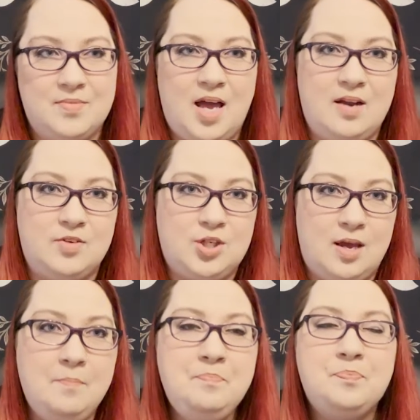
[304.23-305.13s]
kind of a
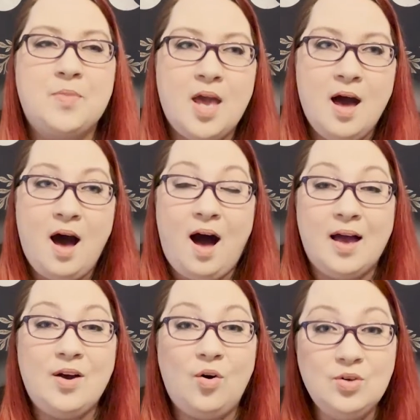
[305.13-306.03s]
shame.
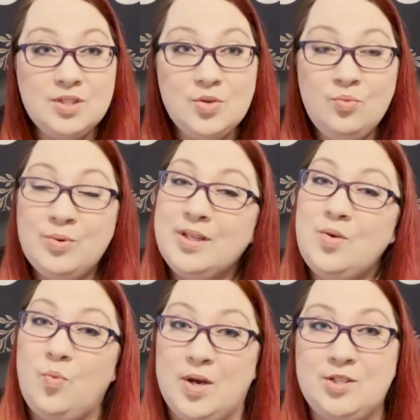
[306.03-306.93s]
I also really
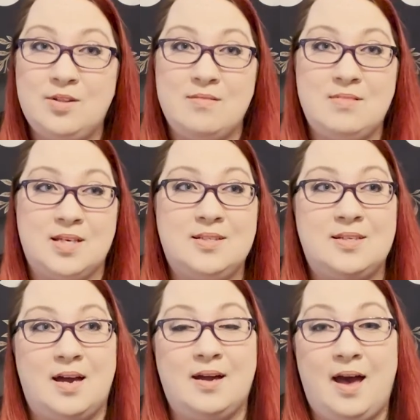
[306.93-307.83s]
wish that this
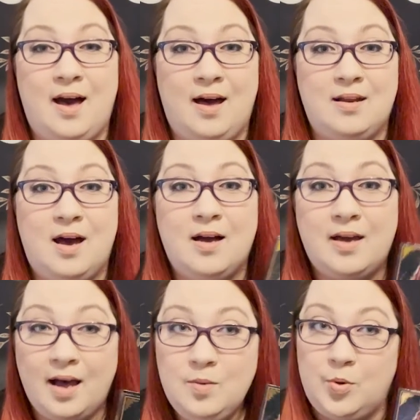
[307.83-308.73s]
deck had a
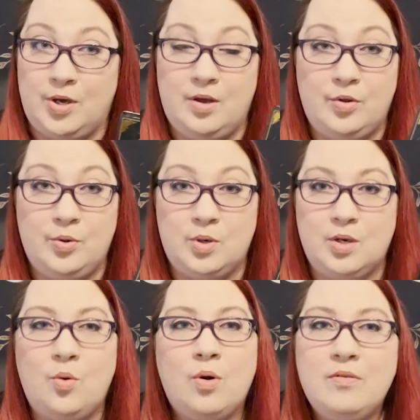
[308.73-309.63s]
guidebook included
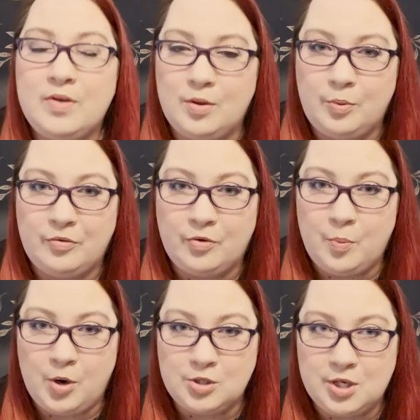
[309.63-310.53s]
or available for
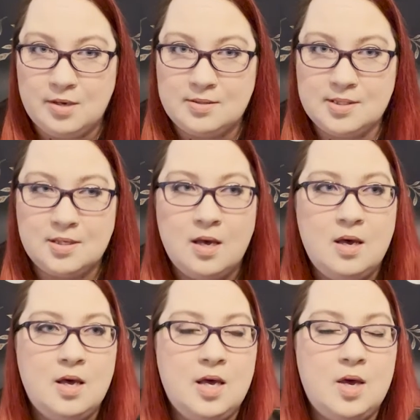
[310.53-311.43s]
purchase.
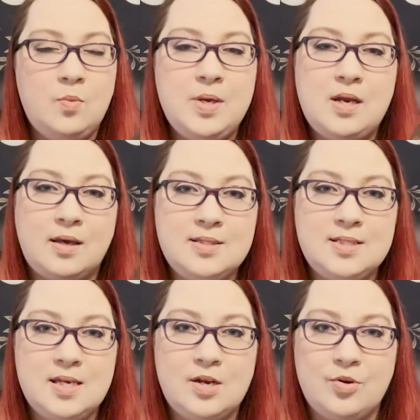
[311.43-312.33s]
It would be nice
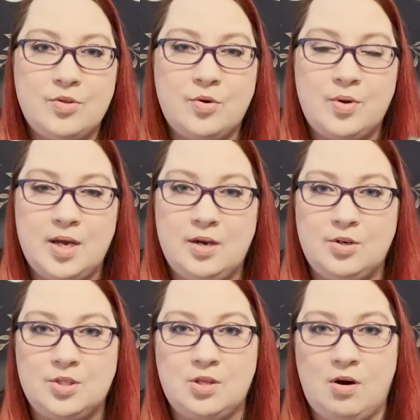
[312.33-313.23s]
to hear the
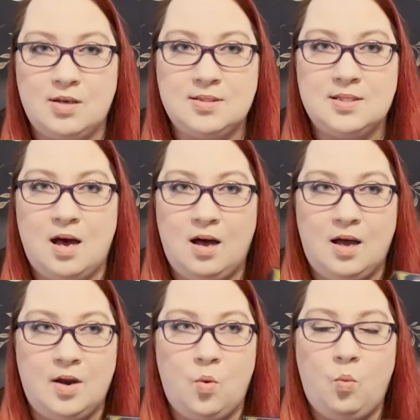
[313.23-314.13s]
creators' thoughts
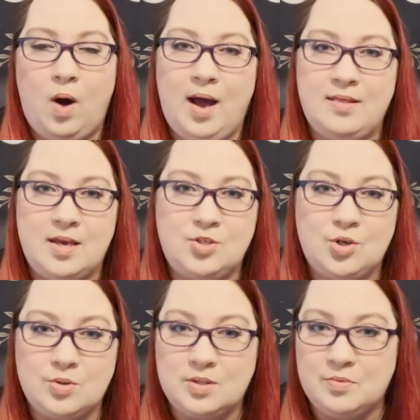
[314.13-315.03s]
on why they
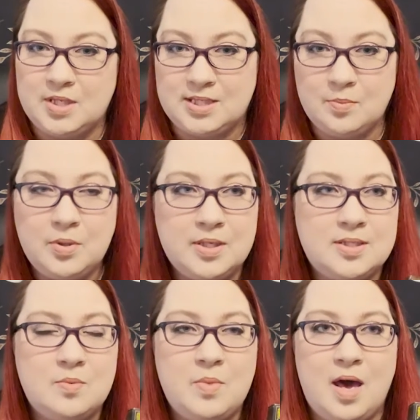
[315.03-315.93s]
chose some of the
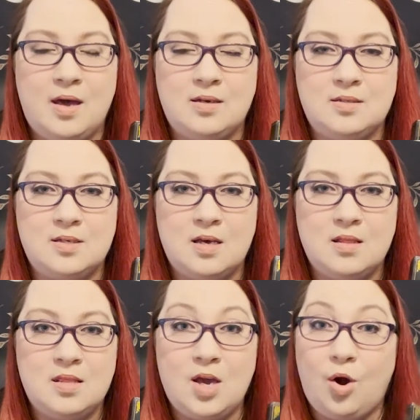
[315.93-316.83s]
symbolism and
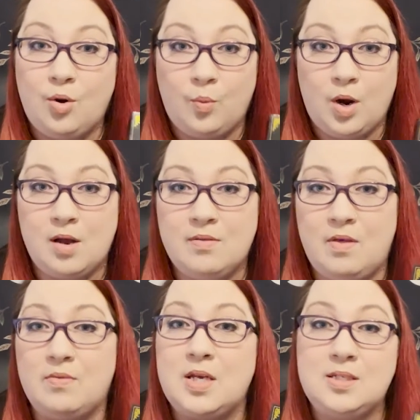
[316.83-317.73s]
the artwork
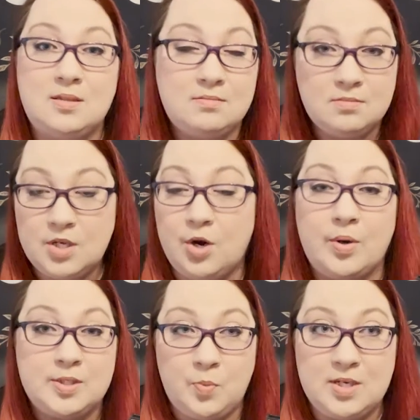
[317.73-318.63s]
that they,
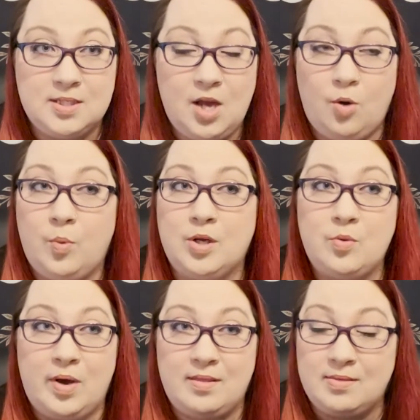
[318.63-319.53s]
express the artwork the
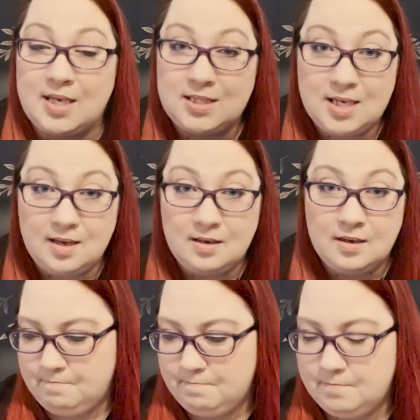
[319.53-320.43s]
way that they did.
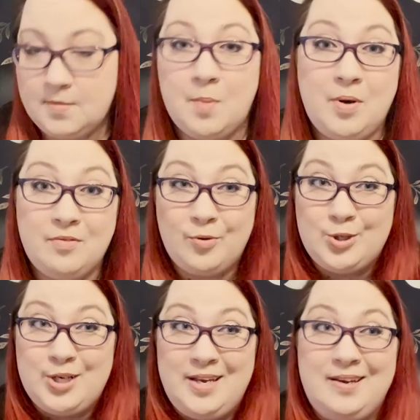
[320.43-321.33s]
But
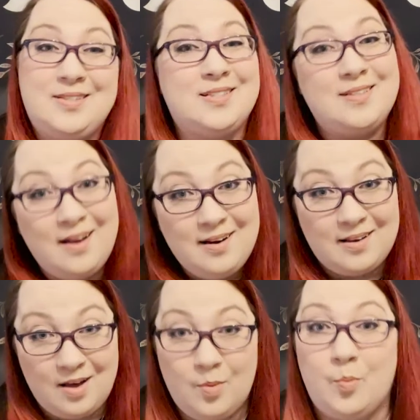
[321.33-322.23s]
unfortunately, it does not
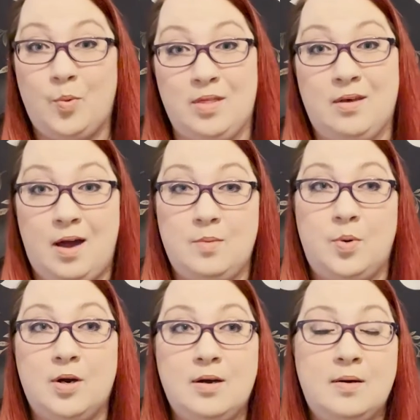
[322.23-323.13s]
come with a
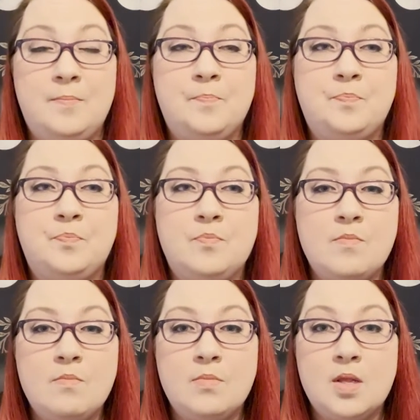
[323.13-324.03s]
guidebook.
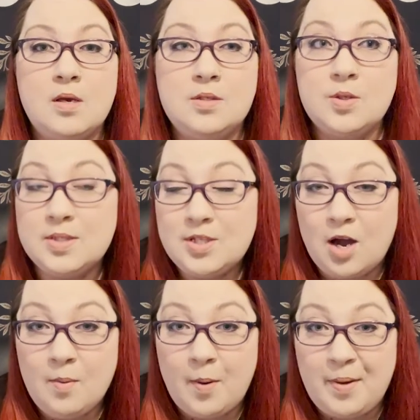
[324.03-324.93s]
So let's
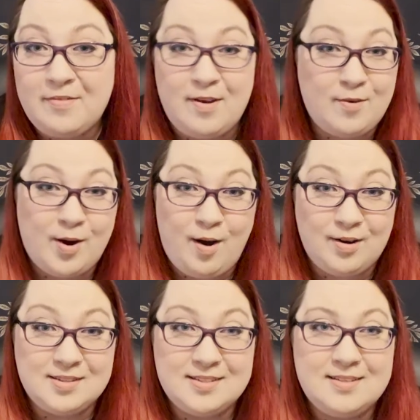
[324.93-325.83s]
talk about my favorite
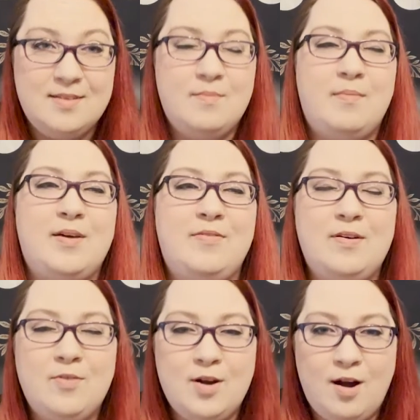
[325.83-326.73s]
cards. My
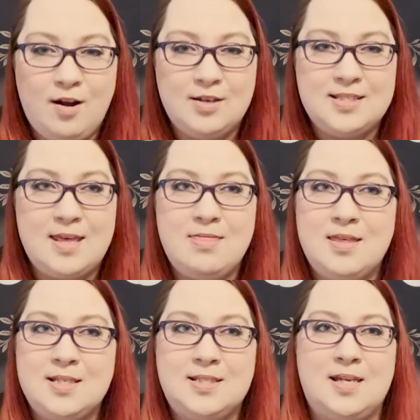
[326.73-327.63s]
favorite cards in
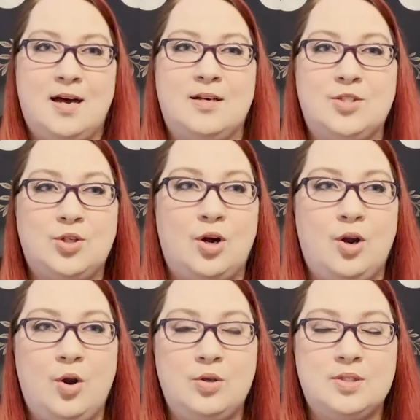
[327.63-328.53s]
this deck
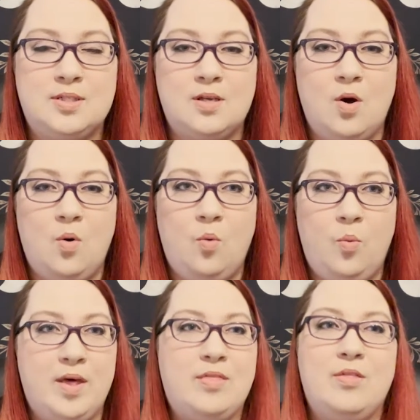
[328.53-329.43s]
starts
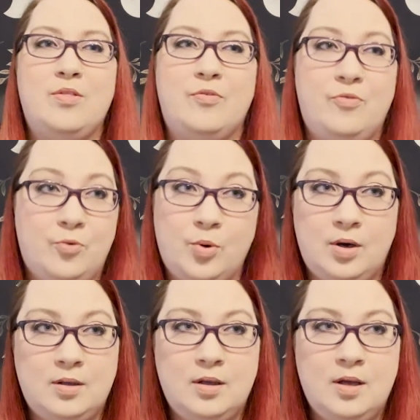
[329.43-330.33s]
with the Fool.